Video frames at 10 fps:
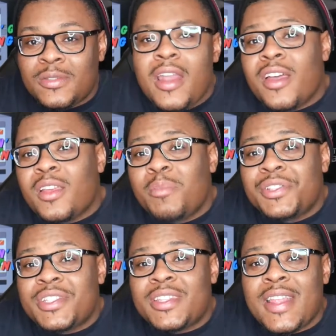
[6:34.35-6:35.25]
Another
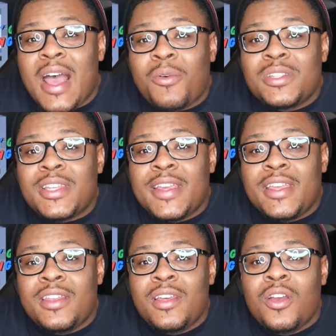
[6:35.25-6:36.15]
business that I was
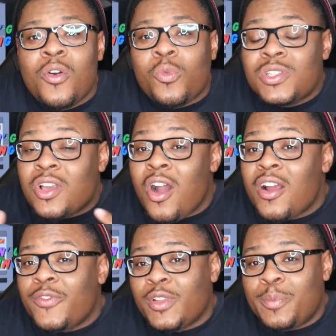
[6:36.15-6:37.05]
in was
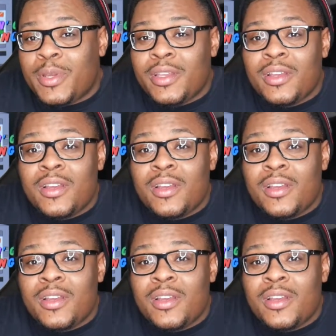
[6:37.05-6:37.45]
car flipping,